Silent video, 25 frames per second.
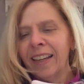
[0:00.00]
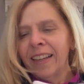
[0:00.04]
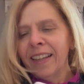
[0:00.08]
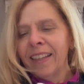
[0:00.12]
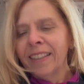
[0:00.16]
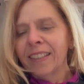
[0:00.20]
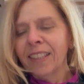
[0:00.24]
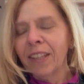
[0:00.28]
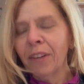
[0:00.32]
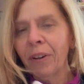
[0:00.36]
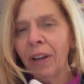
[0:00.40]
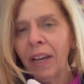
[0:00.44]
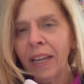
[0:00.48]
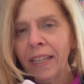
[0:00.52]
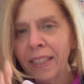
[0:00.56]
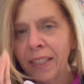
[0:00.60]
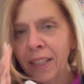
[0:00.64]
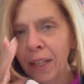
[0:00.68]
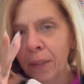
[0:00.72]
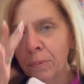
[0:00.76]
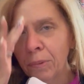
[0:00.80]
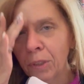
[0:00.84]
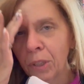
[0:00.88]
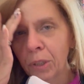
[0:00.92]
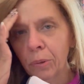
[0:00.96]
So I ended
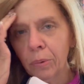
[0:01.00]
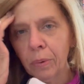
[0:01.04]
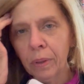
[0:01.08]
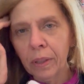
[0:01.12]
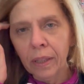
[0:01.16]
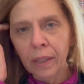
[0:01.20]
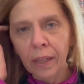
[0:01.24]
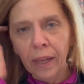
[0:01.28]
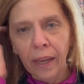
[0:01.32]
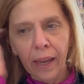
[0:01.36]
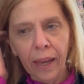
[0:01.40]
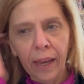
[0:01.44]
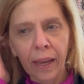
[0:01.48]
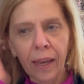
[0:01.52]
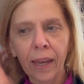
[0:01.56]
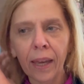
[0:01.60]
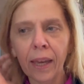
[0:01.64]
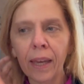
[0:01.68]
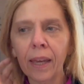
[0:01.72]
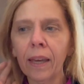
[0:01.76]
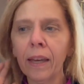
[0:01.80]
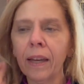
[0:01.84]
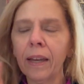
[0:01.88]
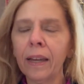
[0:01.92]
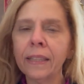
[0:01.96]
up doing
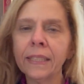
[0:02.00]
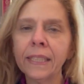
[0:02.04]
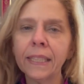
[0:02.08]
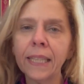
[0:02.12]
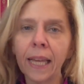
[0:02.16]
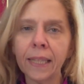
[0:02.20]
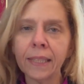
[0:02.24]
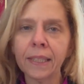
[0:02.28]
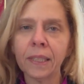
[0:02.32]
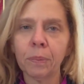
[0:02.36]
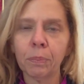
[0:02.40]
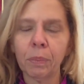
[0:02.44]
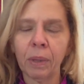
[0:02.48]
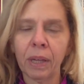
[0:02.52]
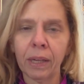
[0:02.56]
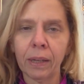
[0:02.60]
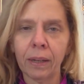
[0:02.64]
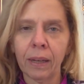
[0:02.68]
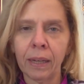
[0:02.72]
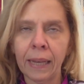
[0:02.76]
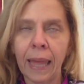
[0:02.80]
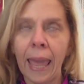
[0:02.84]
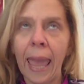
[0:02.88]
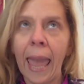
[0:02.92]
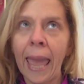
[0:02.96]
an
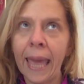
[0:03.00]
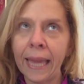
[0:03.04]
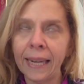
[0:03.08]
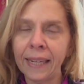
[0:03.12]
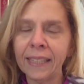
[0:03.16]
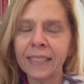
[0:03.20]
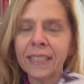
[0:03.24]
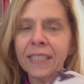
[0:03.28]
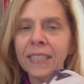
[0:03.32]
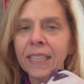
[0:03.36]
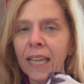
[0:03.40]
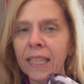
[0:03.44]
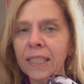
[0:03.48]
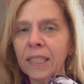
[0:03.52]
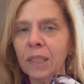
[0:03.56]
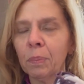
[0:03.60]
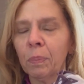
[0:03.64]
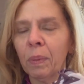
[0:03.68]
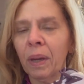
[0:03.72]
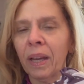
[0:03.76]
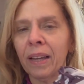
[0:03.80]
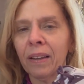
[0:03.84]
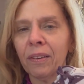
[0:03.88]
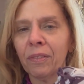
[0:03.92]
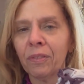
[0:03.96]

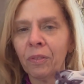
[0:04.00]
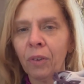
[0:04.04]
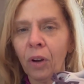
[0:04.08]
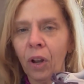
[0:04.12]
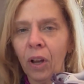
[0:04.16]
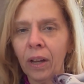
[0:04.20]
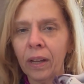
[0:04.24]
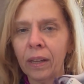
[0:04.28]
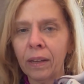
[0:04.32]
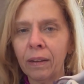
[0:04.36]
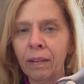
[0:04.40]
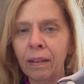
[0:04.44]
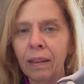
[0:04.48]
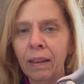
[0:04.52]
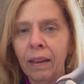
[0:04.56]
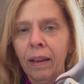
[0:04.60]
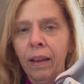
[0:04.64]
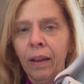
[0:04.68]
assessment run,